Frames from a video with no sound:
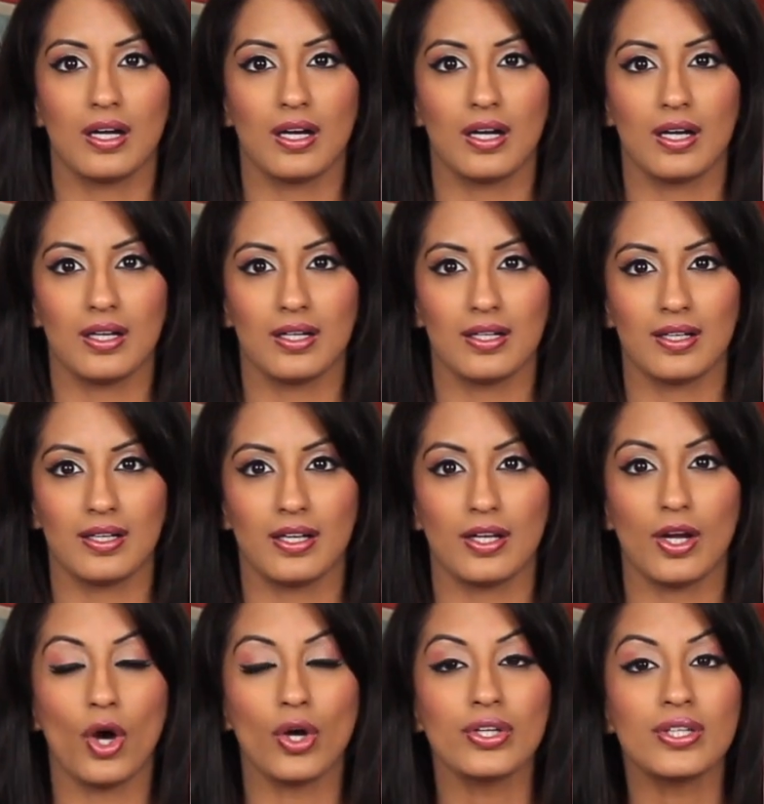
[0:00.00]
Uh,
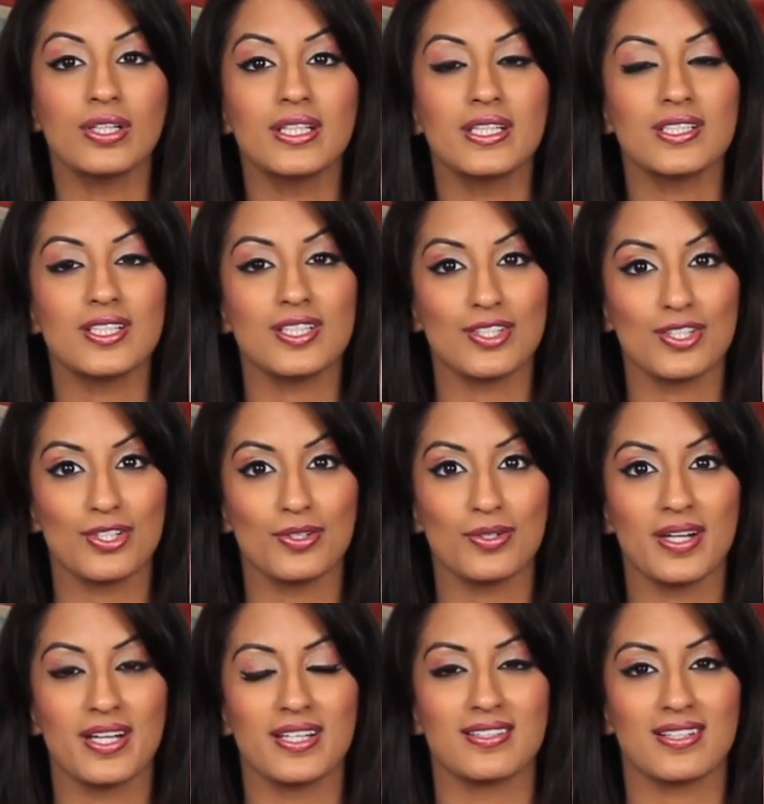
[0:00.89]
all you need to
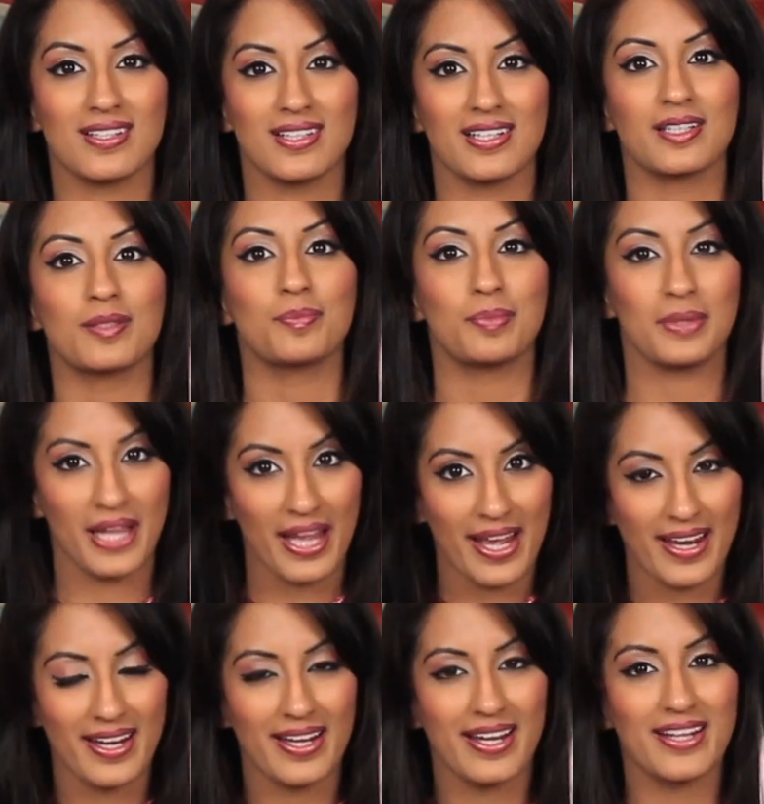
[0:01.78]
do is click
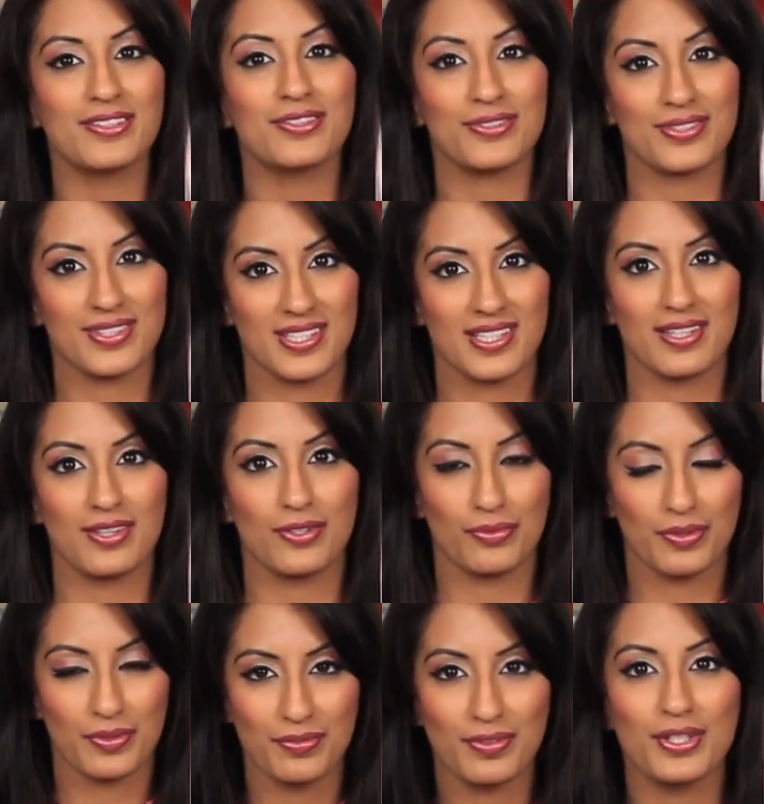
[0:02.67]
play and you'll see
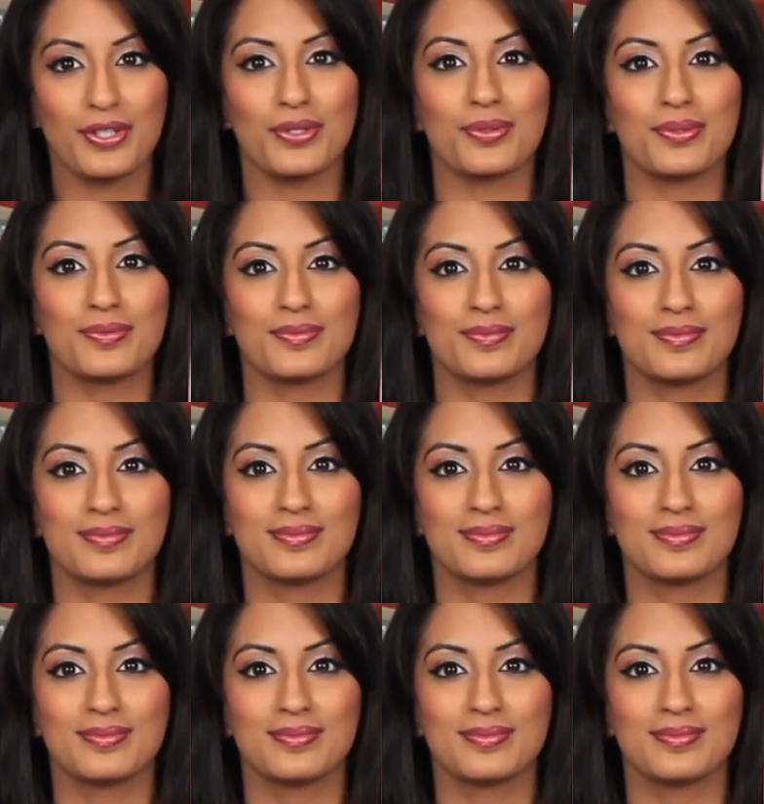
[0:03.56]
the review.